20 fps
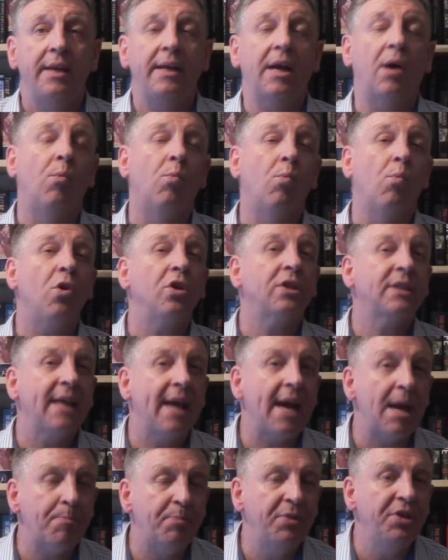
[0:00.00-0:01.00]
Now, what's
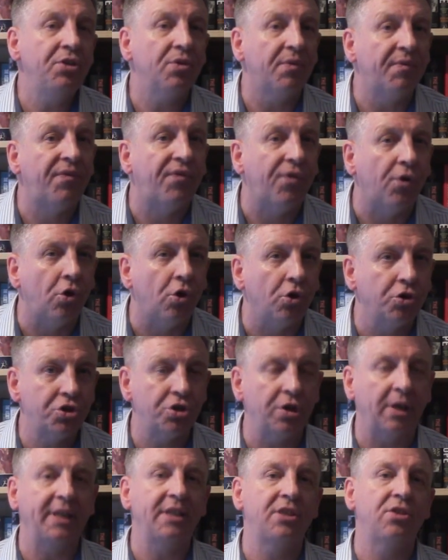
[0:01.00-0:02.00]
happened,
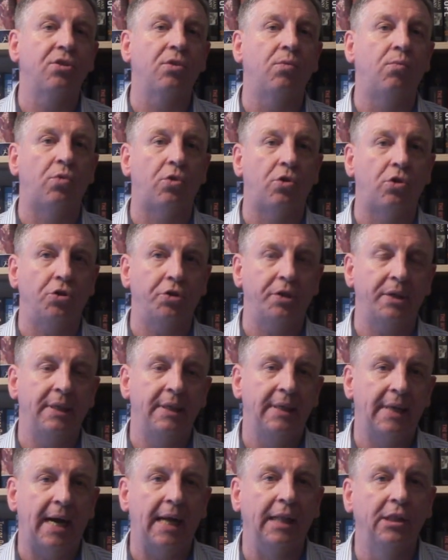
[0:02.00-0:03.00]
unfortunately, to the ward?
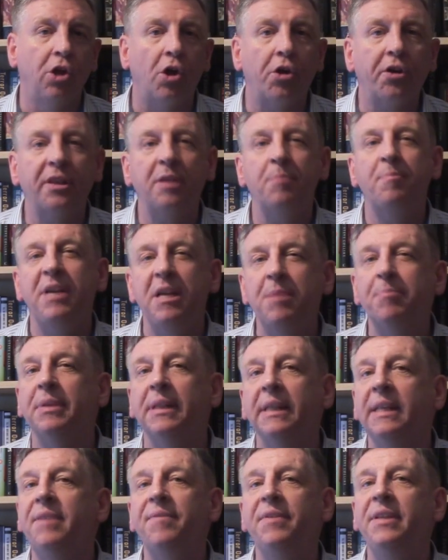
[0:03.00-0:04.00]
A lot of the
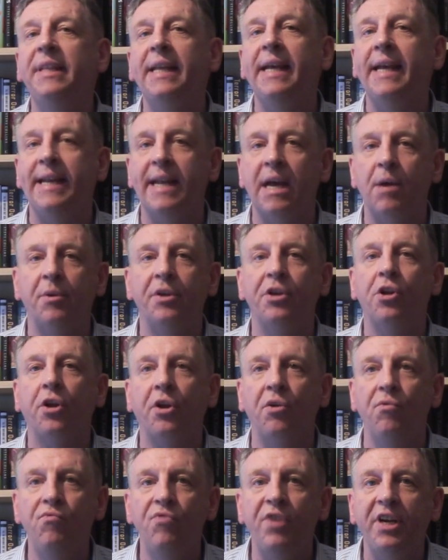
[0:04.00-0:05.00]
people living there now are
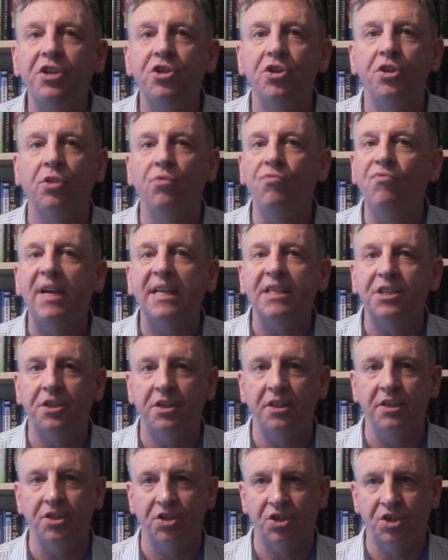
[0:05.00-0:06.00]
not original
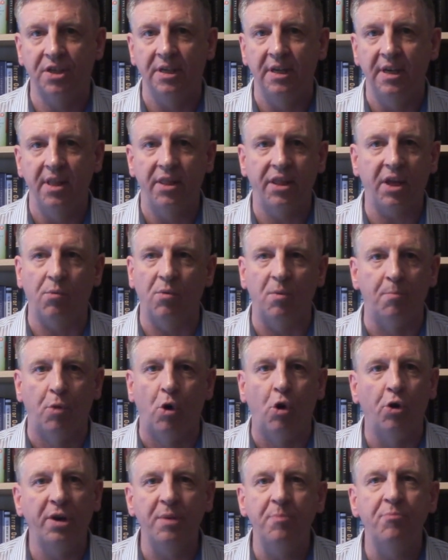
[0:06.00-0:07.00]
residents that were
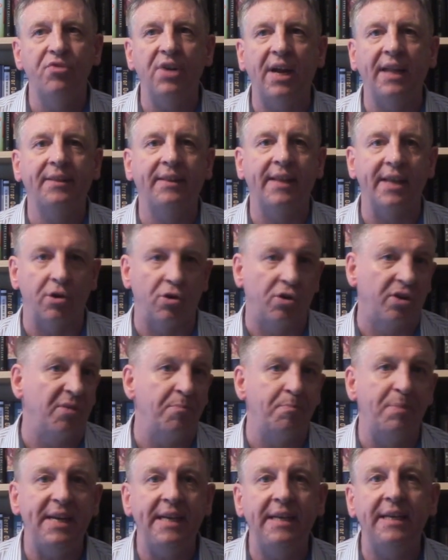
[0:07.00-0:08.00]
born and bred there or
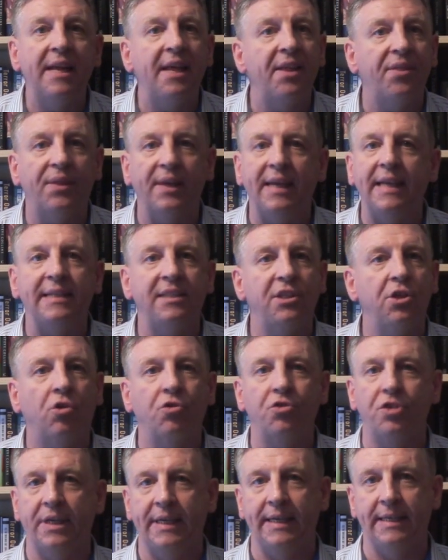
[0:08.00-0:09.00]
have been there
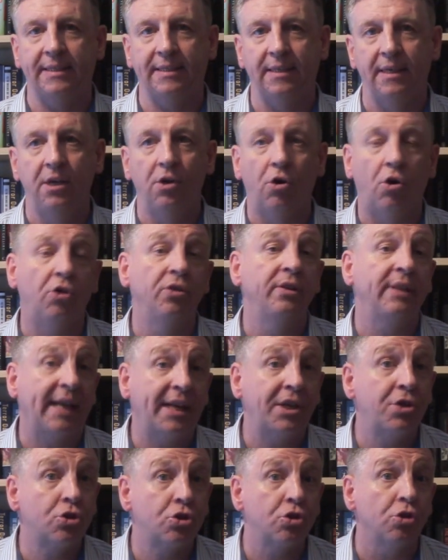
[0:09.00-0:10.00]
30-odd years,
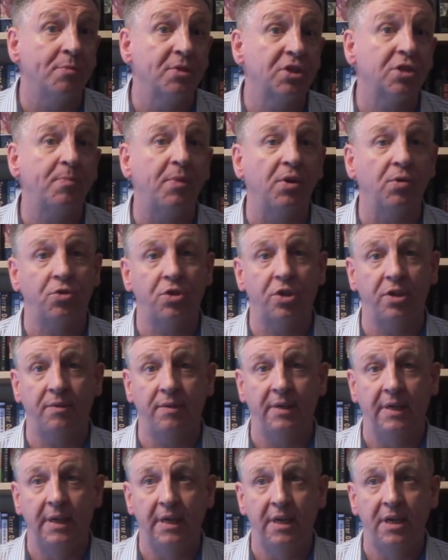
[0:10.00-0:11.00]
unlike some I spoke
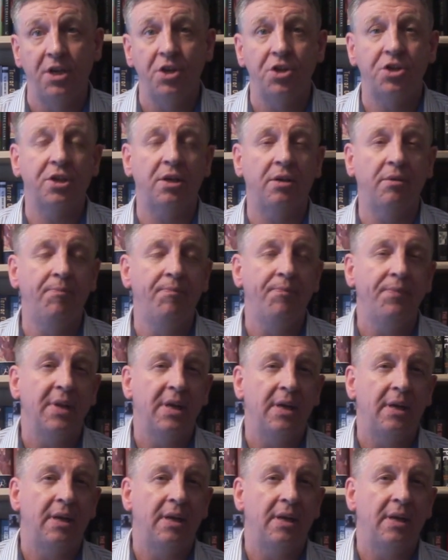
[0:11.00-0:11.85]
to. So